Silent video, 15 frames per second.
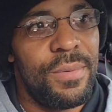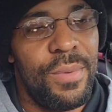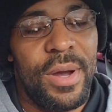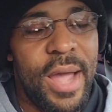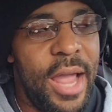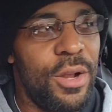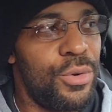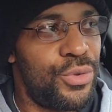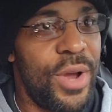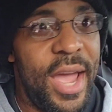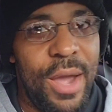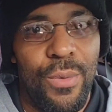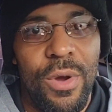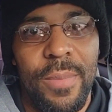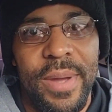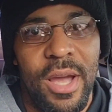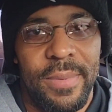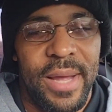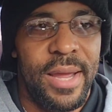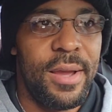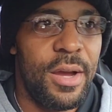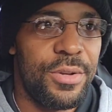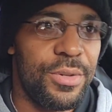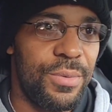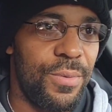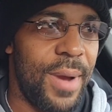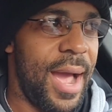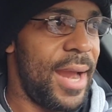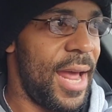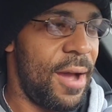Well, ain't no try, it will be up to
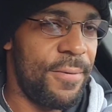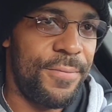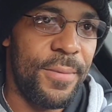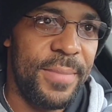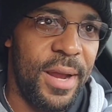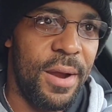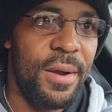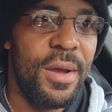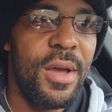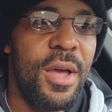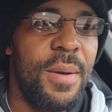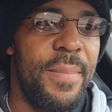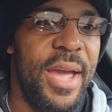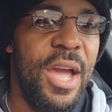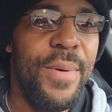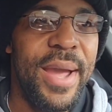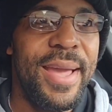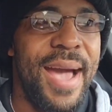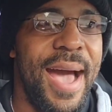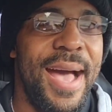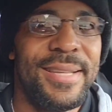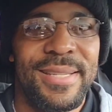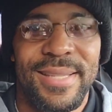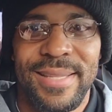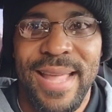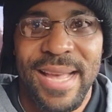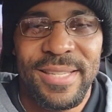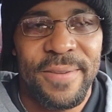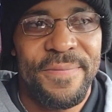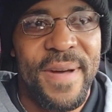800. Ride out from there. But anyway, guys,
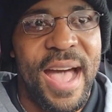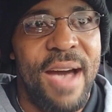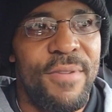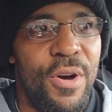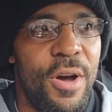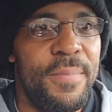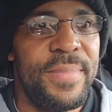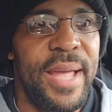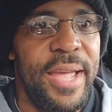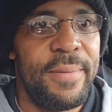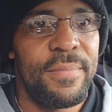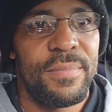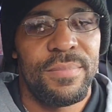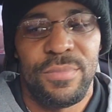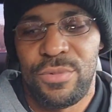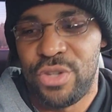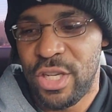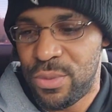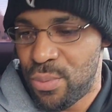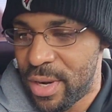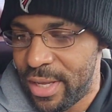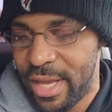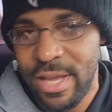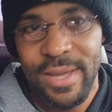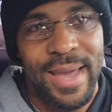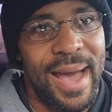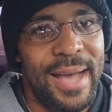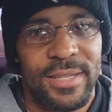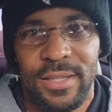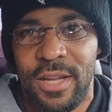that's the 5.0 update. Just want to give you
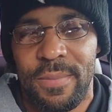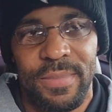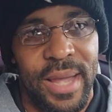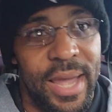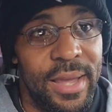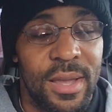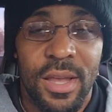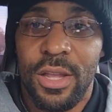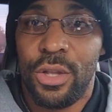guys an update.